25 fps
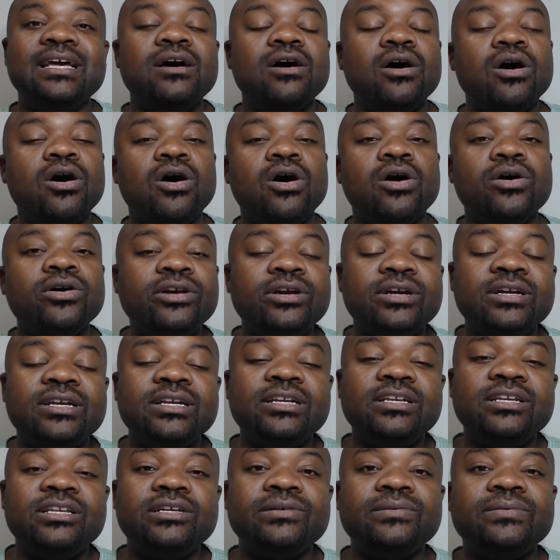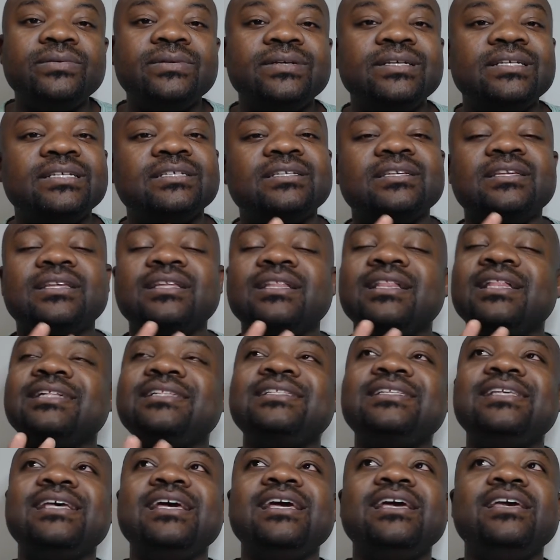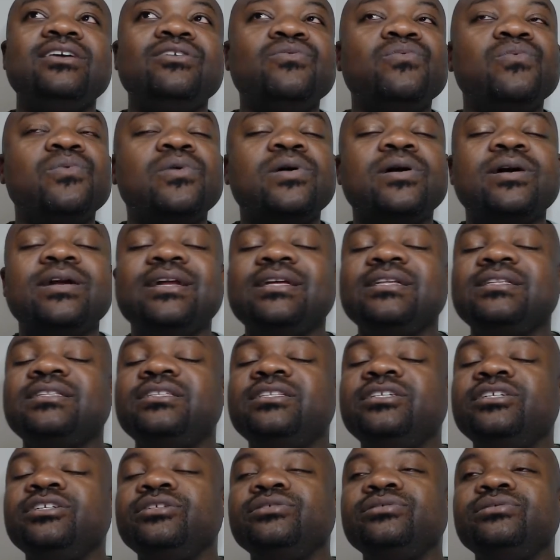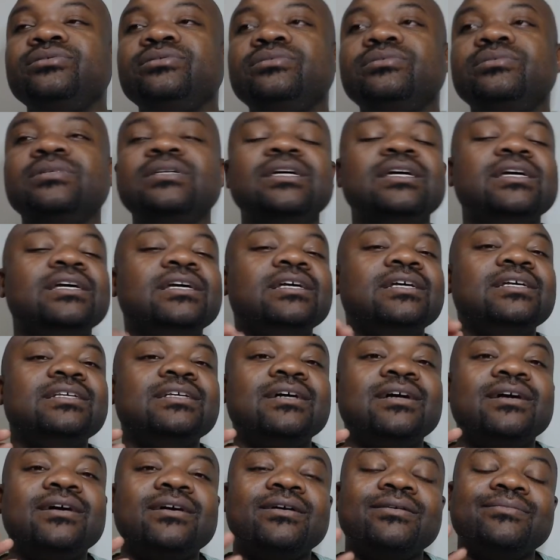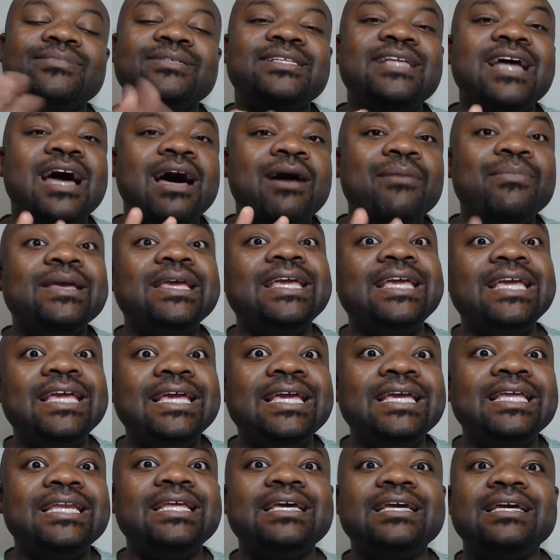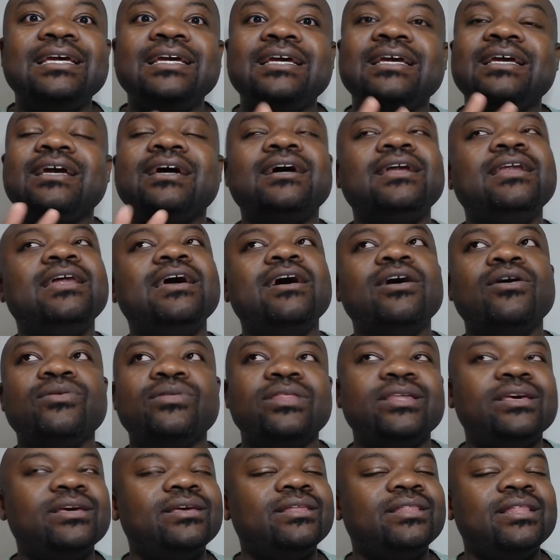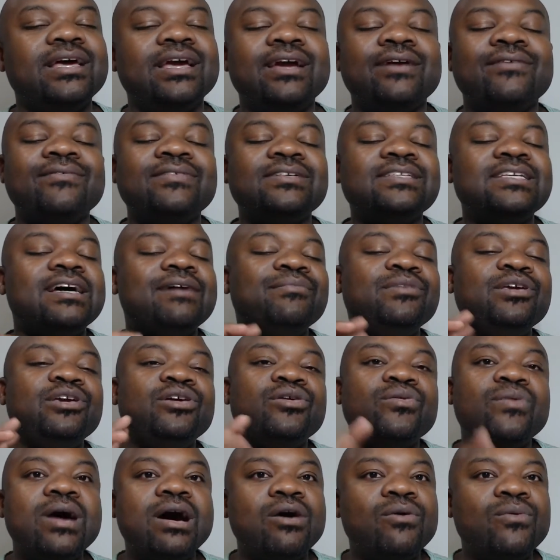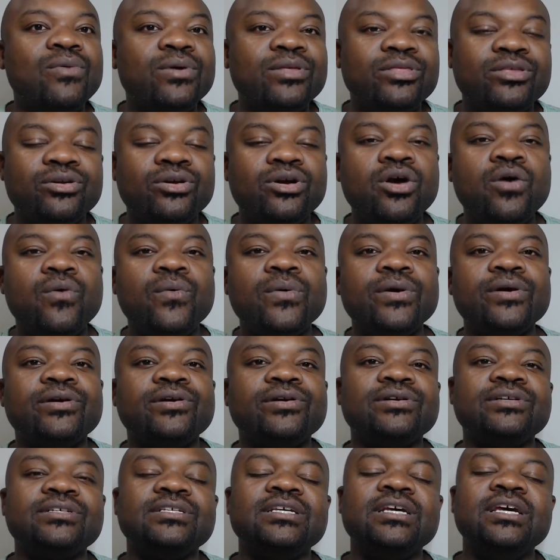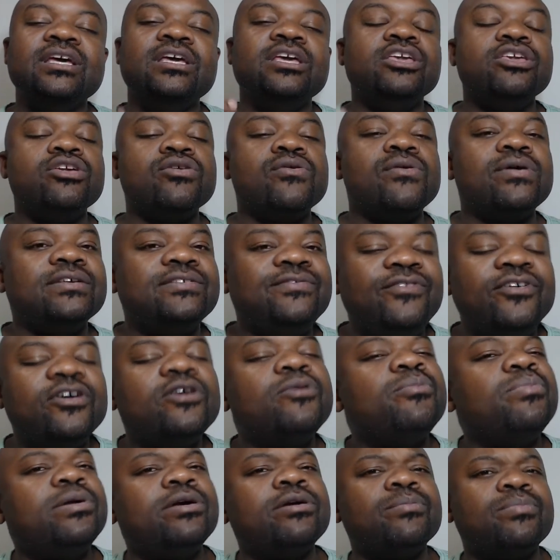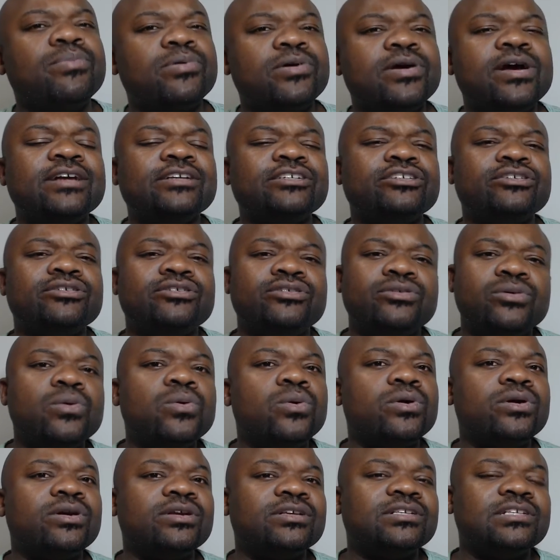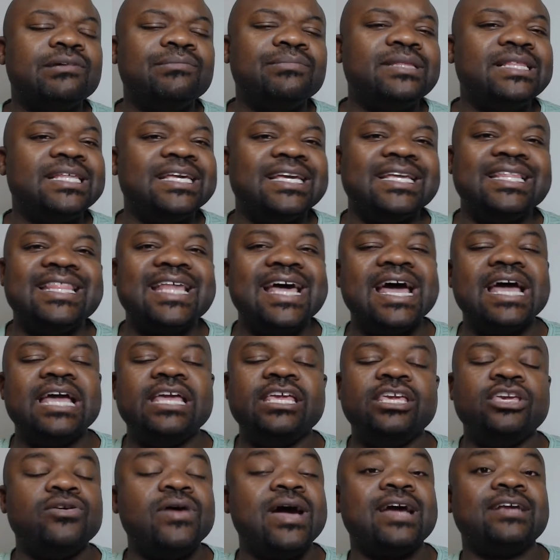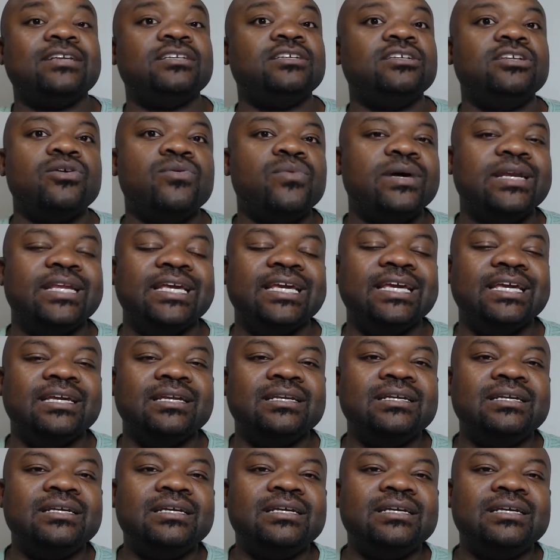All you're going to do is, let's say you wanted to um, stop eating unhealthy. Like every time you go out with your coworkers, you always feel peer pressure to order something that you actually don't want to eat.